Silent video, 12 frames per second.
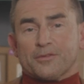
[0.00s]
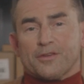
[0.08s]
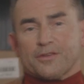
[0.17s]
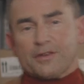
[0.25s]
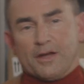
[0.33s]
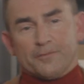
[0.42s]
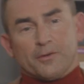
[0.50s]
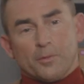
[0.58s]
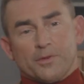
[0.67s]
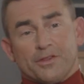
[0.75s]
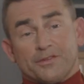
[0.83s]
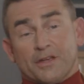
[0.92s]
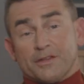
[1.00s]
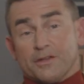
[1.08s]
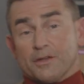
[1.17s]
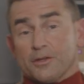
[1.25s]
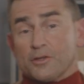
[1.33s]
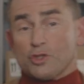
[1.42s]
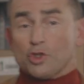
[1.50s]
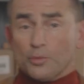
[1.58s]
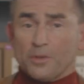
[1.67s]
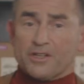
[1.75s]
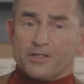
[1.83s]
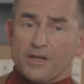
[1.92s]
discomfort with this idea should
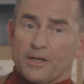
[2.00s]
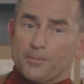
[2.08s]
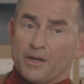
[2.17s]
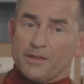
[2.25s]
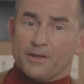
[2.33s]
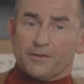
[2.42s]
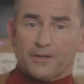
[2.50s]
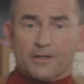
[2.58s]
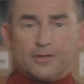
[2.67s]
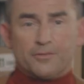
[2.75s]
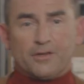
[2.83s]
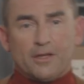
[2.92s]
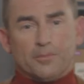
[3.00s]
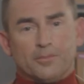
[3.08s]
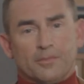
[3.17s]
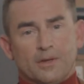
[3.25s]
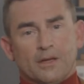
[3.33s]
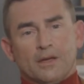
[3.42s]
be shared by the executive team.